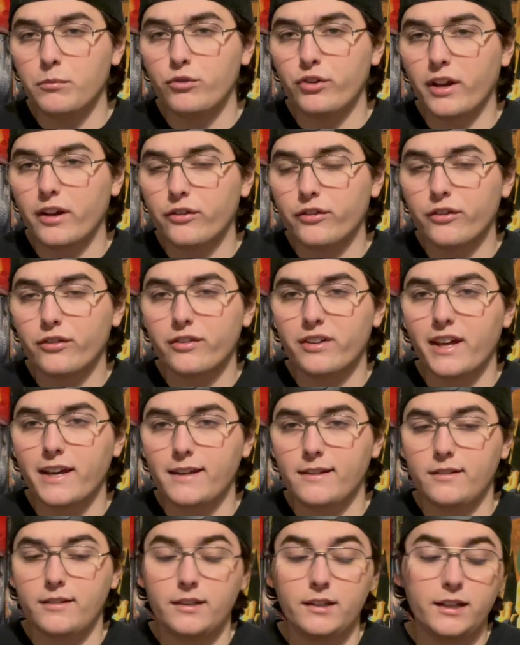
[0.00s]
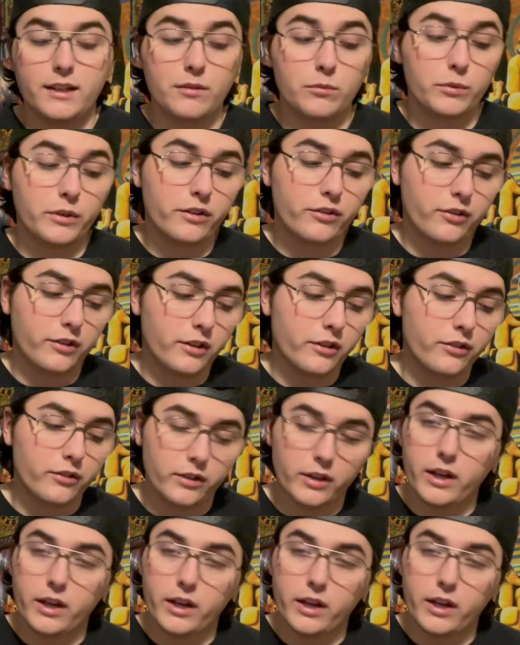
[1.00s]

Genesis 19, which is